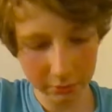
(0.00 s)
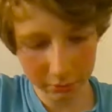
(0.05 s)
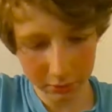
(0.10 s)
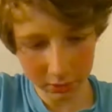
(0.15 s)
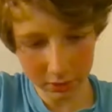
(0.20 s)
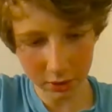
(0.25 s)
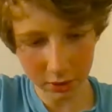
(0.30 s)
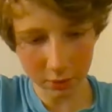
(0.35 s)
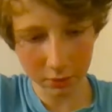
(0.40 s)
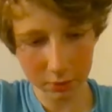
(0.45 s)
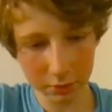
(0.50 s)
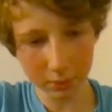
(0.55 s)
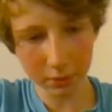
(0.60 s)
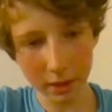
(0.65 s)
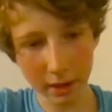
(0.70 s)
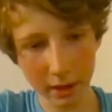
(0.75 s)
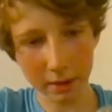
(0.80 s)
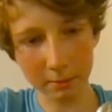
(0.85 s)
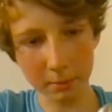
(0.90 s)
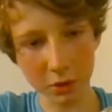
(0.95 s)
really know
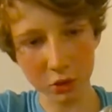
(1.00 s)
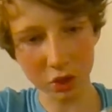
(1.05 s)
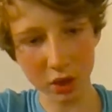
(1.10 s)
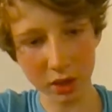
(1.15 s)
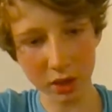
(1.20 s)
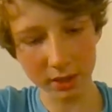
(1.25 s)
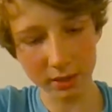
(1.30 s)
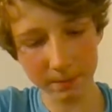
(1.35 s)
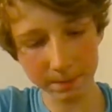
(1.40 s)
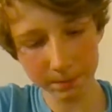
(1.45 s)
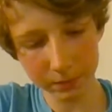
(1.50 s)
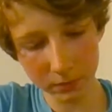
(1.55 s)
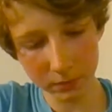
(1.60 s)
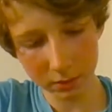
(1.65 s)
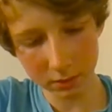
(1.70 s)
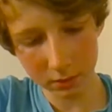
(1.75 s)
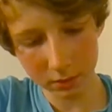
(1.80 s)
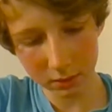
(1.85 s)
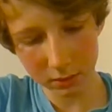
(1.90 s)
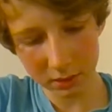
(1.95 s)
how much honey
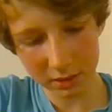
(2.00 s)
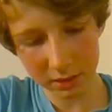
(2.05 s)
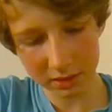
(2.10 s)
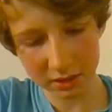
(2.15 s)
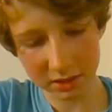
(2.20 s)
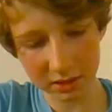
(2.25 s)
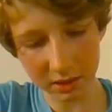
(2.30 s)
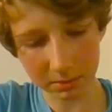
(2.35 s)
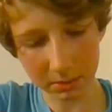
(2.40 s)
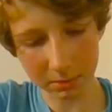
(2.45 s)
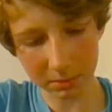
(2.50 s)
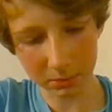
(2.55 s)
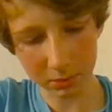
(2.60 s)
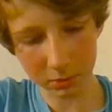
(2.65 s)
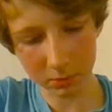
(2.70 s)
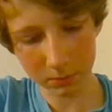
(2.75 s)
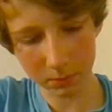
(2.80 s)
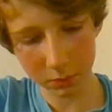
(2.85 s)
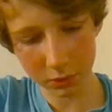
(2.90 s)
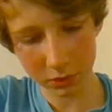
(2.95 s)
is
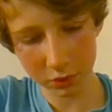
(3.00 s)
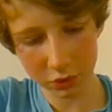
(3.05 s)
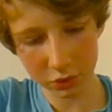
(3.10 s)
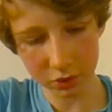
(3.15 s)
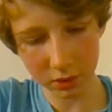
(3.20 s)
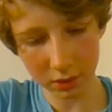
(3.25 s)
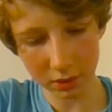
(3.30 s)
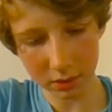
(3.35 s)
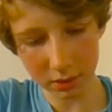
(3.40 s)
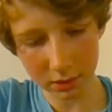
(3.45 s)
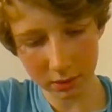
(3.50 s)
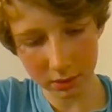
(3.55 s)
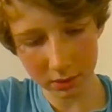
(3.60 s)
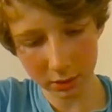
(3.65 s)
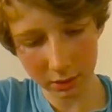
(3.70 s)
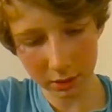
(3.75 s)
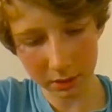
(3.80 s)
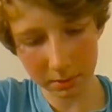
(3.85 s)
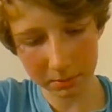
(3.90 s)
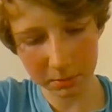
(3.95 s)
acceptable, which
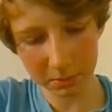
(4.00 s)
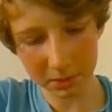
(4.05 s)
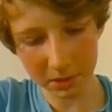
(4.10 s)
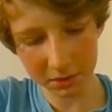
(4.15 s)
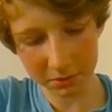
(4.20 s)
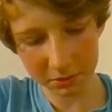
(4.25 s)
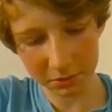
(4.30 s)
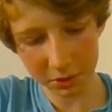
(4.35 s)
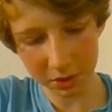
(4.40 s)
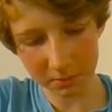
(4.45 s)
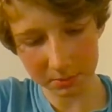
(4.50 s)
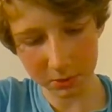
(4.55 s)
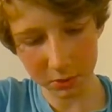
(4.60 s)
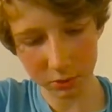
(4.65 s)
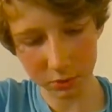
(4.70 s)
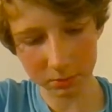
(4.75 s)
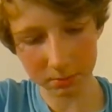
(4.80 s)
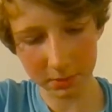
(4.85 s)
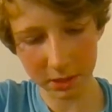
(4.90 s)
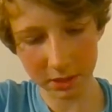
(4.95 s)
I'm a bit ashamed
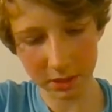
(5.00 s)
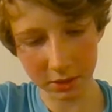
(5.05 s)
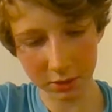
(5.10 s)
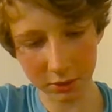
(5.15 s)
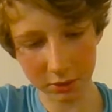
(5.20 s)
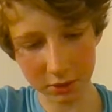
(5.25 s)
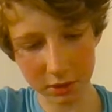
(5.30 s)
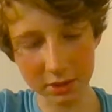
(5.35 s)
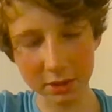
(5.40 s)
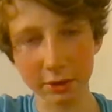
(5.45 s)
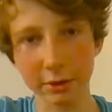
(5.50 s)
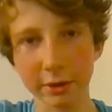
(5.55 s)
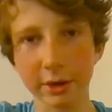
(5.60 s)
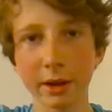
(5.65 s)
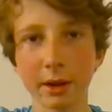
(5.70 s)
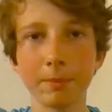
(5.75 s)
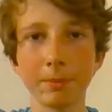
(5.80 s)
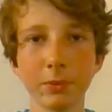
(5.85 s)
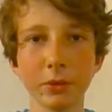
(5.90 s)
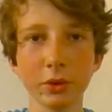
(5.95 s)
to admit, considering
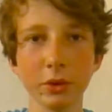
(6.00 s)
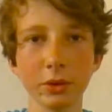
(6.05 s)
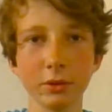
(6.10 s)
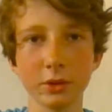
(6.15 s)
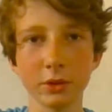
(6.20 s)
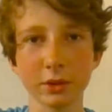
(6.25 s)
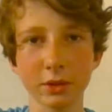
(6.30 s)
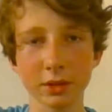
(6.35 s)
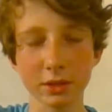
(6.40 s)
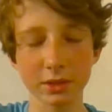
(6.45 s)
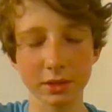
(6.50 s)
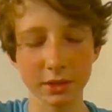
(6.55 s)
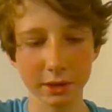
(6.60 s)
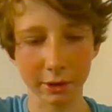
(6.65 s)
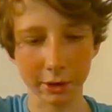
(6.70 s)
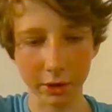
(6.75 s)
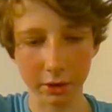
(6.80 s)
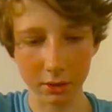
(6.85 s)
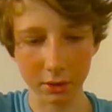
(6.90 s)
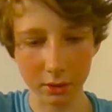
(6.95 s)
I'm sort of just a
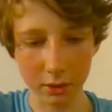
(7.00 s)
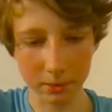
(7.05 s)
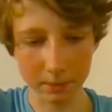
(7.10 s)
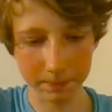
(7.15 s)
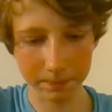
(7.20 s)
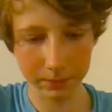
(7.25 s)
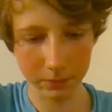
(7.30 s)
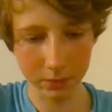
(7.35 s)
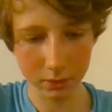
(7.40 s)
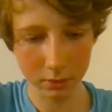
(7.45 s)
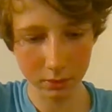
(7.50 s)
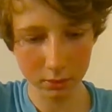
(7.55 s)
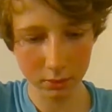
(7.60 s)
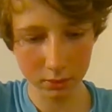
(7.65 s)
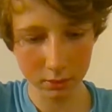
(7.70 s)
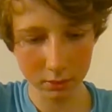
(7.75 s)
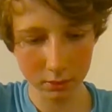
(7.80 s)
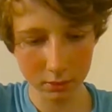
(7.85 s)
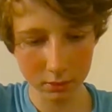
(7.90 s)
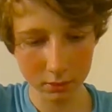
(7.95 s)
serial
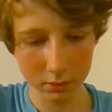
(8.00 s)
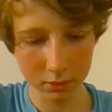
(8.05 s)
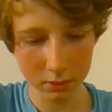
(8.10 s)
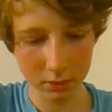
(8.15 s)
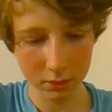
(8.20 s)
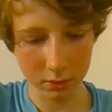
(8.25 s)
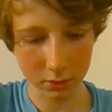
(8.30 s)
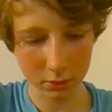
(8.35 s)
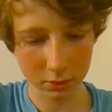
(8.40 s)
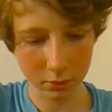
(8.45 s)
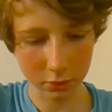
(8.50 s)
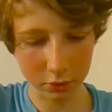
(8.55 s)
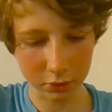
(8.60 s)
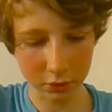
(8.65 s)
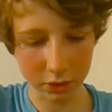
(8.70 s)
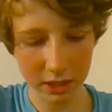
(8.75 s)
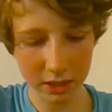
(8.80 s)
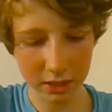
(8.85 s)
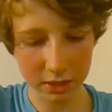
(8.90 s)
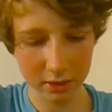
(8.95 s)

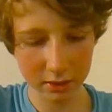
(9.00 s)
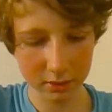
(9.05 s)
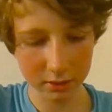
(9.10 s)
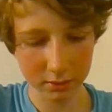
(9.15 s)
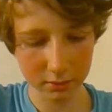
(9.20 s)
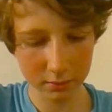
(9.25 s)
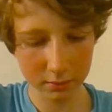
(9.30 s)
critique